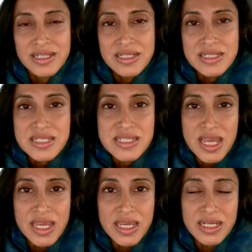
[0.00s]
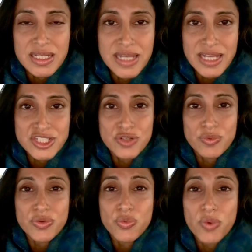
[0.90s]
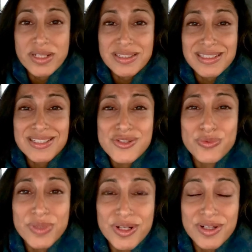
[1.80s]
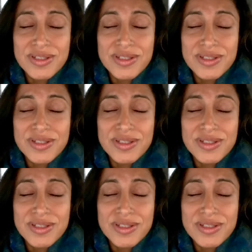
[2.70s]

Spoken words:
to stay in connection with what is real,